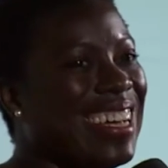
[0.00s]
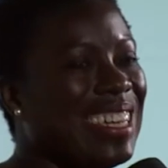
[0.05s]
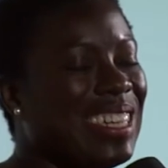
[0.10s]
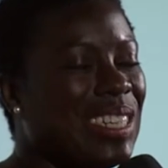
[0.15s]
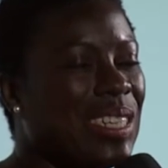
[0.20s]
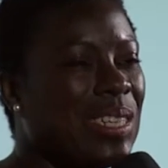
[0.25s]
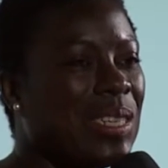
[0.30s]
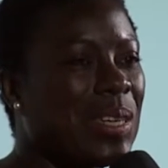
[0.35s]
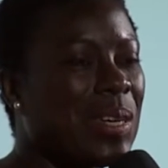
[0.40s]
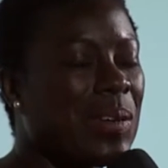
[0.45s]

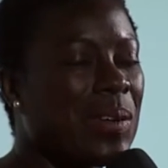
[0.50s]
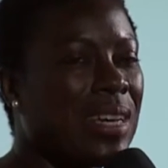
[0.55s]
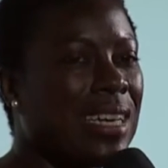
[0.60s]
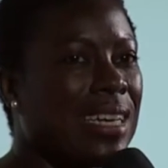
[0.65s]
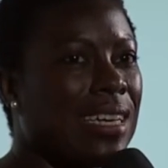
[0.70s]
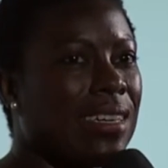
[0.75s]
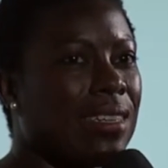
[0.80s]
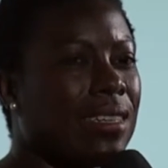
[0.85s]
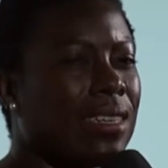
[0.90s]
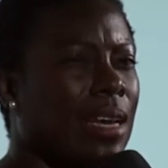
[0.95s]
so
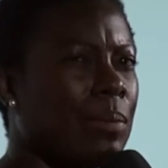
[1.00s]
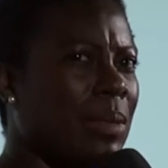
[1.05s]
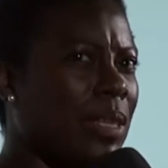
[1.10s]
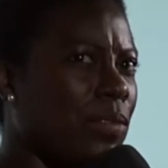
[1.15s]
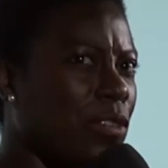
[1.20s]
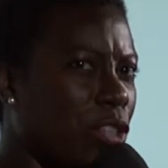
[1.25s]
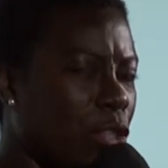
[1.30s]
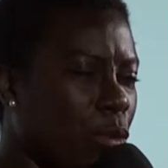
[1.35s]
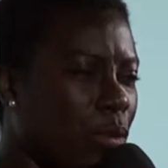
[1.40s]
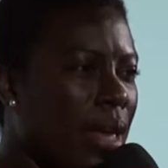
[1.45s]
in, I believe,
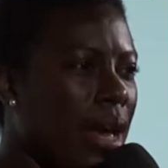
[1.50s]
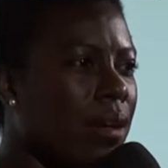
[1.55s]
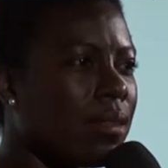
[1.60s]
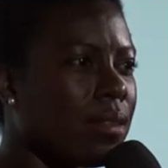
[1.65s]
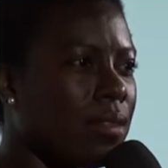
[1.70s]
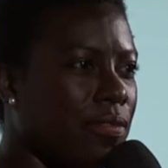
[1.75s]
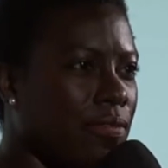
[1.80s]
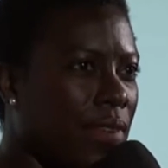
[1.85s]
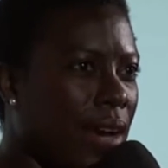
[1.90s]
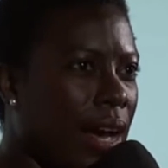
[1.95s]

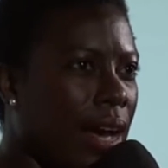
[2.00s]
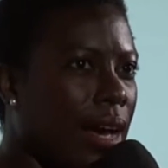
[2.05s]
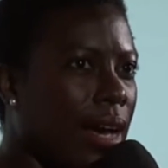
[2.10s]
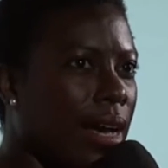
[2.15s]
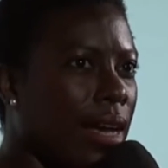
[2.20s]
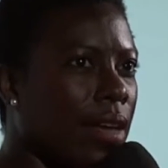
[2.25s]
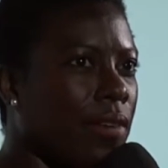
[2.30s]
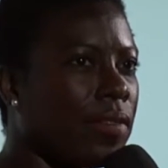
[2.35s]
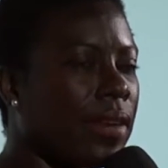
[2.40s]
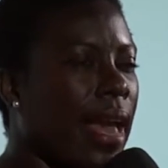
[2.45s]

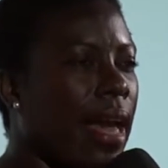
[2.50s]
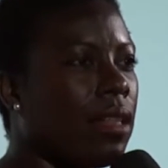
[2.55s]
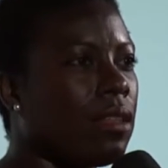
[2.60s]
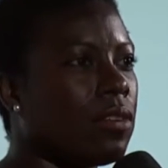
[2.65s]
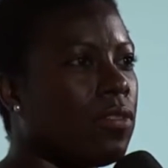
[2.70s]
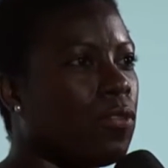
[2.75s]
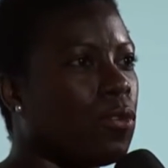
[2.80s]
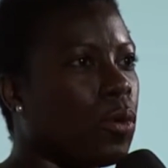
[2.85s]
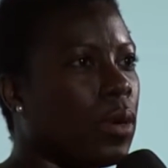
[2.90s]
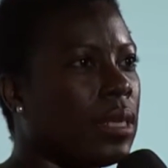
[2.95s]
2005,
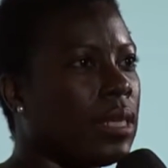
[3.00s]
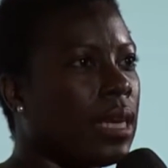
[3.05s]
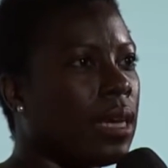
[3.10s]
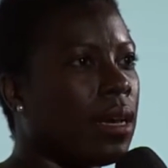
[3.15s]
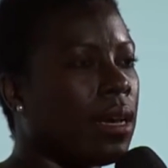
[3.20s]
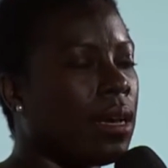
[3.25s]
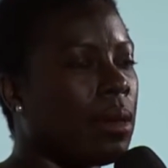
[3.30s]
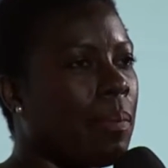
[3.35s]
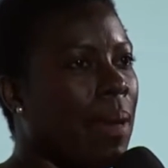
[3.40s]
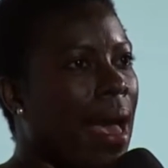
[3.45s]

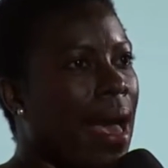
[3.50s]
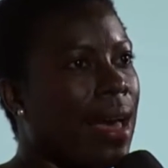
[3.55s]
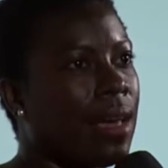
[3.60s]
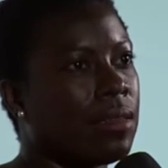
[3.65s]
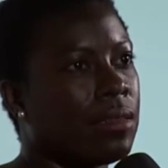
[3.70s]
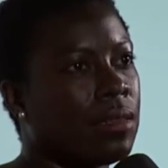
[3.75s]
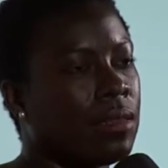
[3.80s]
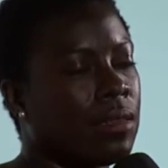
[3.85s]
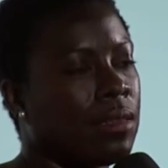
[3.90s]
California passed